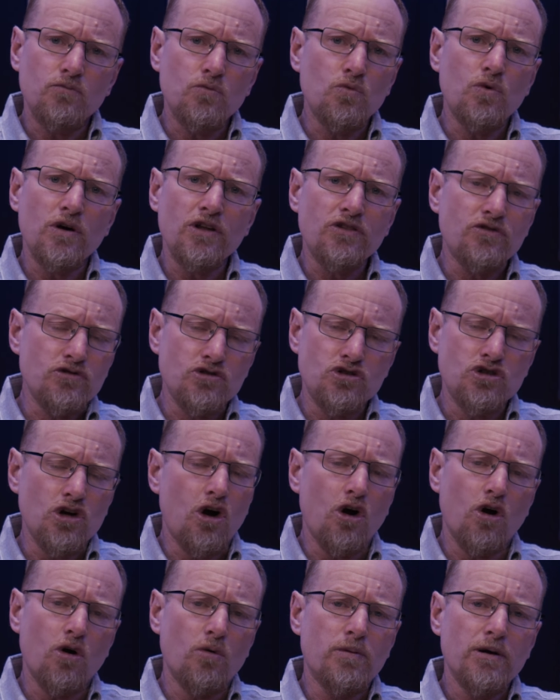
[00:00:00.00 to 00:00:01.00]
with
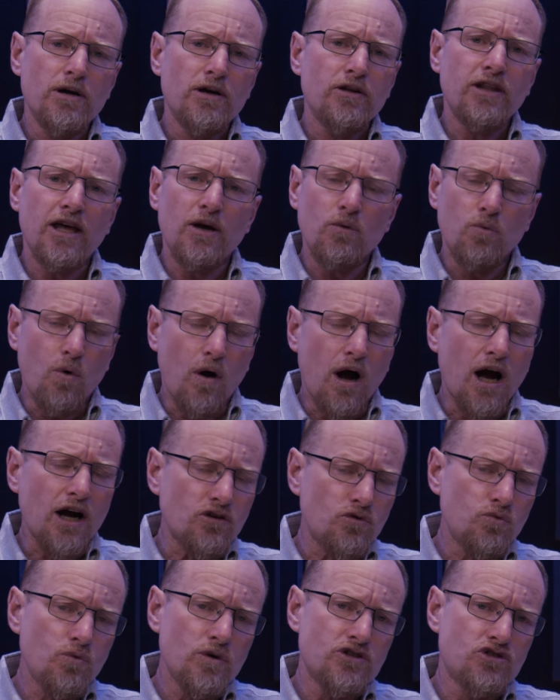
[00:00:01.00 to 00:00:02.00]
Job, they
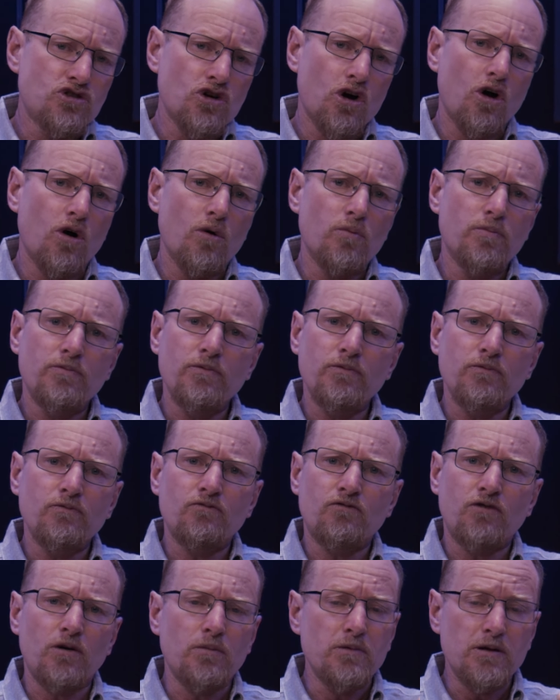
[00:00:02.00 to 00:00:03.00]
walked with Job
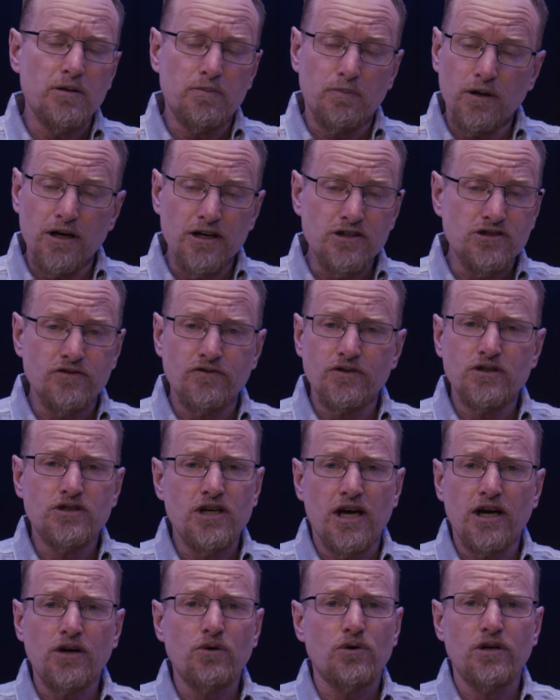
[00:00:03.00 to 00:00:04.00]
from the place of
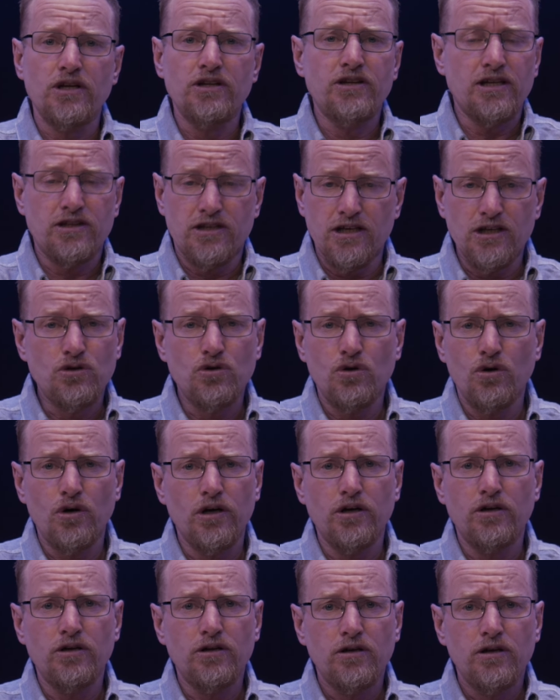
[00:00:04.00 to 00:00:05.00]
integrity that they
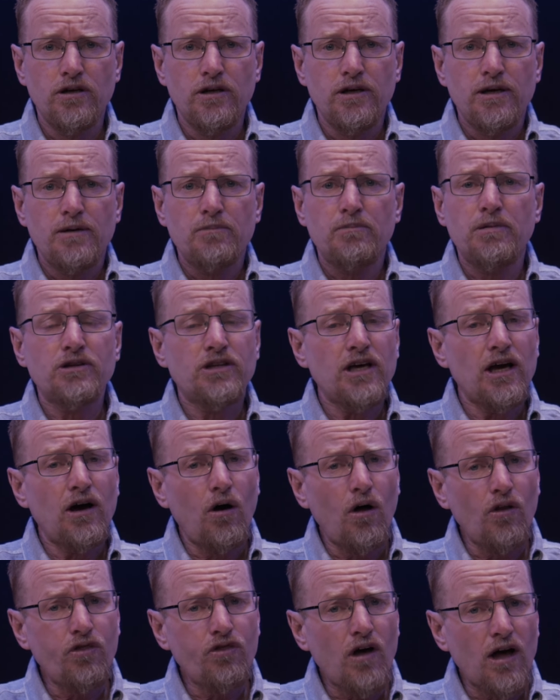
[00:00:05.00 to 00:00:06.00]
could. But they
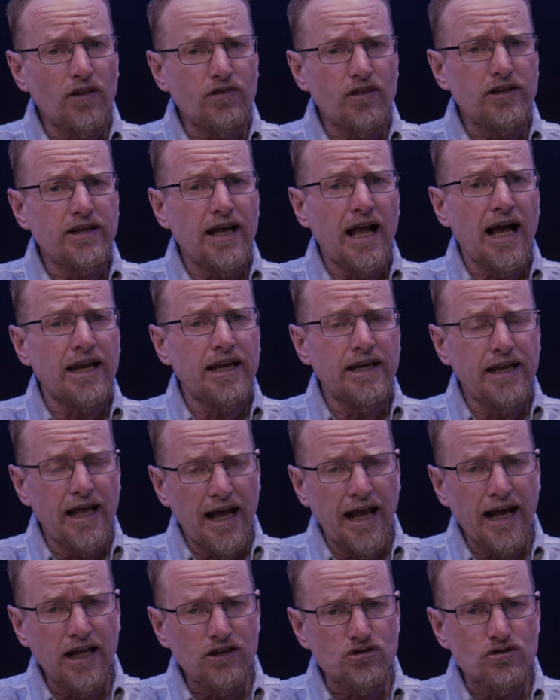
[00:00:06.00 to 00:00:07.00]
all thought they had an
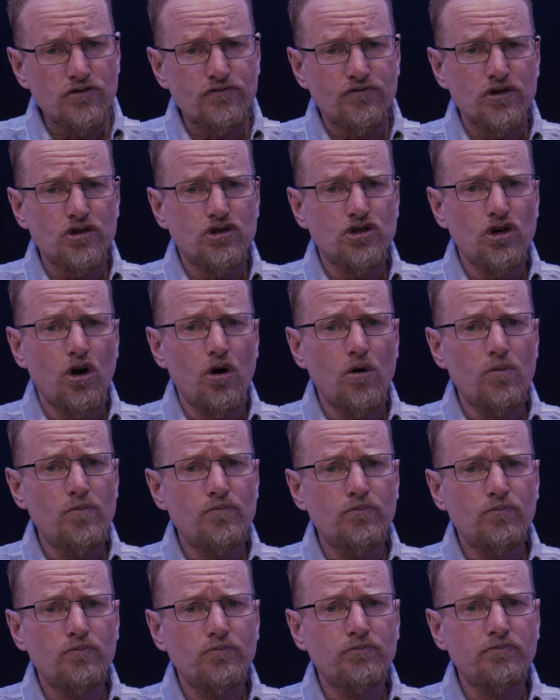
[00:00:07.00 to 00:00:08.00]
answer for
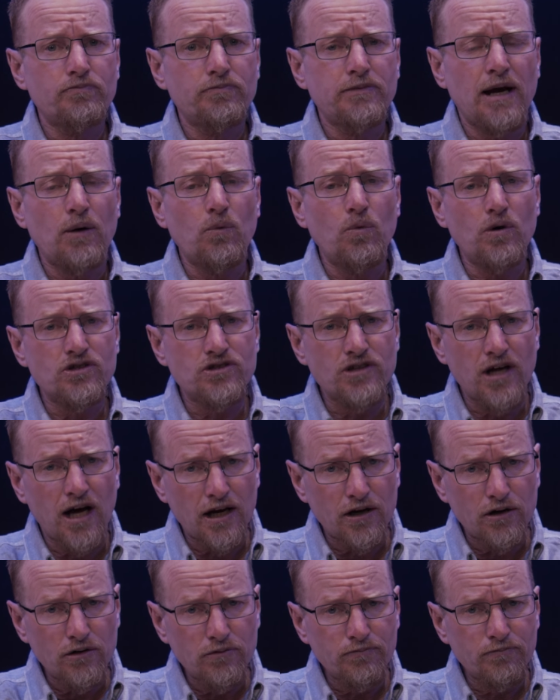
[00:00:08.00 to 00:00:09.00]
Job that was
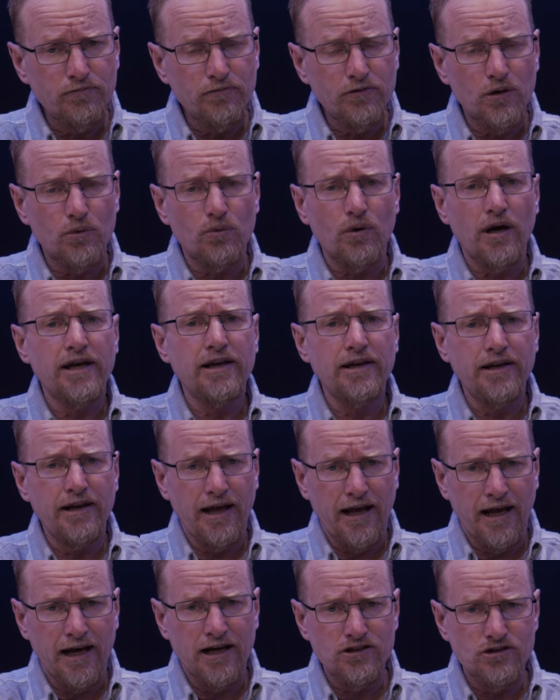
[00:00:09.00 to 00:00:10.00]
not the right
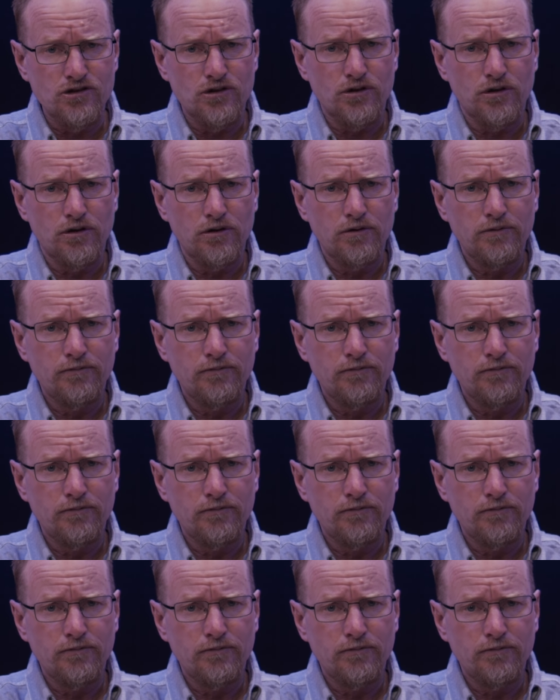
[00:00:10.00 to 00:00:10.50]
answer.